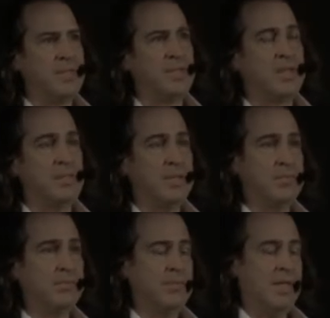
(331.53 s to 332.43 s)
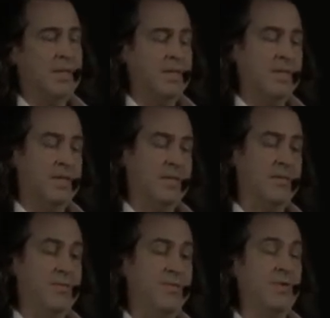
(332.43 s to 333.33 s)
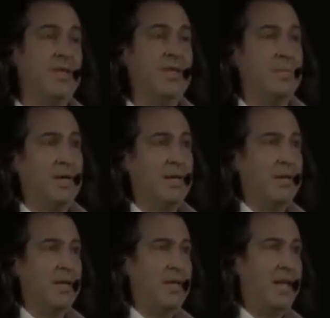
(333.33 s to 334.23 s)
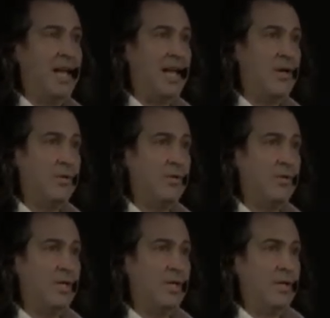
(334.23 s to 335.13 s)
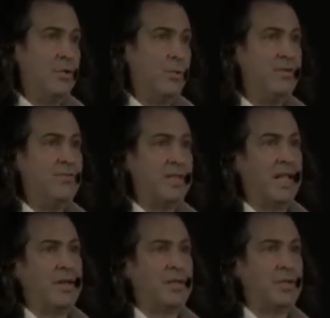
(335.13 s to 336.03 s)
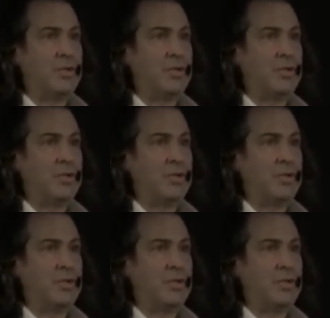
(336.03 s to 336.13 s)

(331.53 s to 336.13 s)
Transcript: And it's going to be, uh, if, if you think about how we feel out of